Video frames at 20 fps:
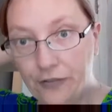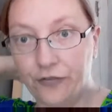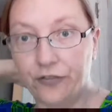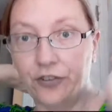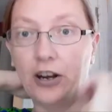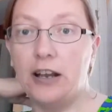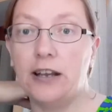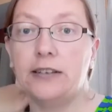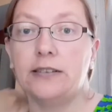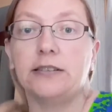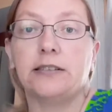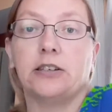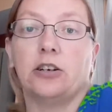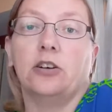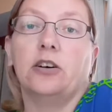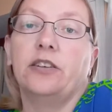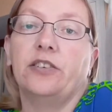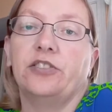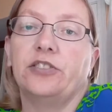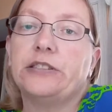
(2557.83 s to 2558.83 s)
friends, they'll
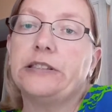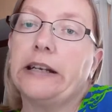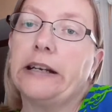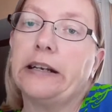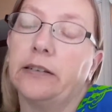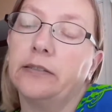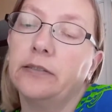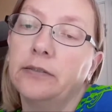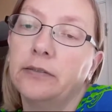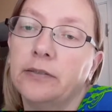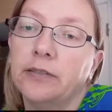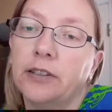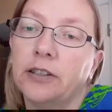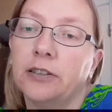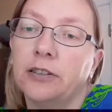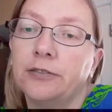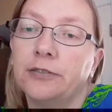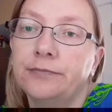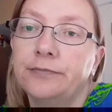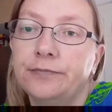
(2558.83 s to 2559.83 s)
understand,
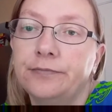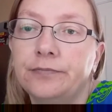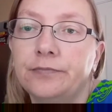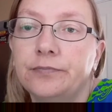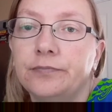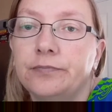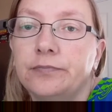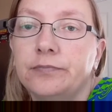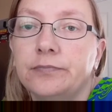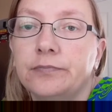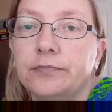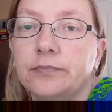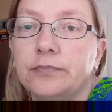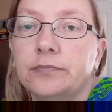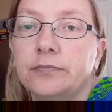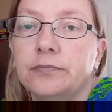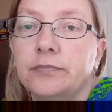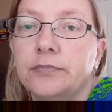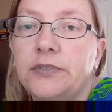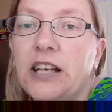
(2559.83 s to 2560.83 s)

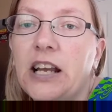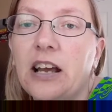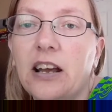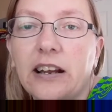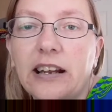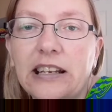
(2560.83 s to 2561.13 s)
Yeah,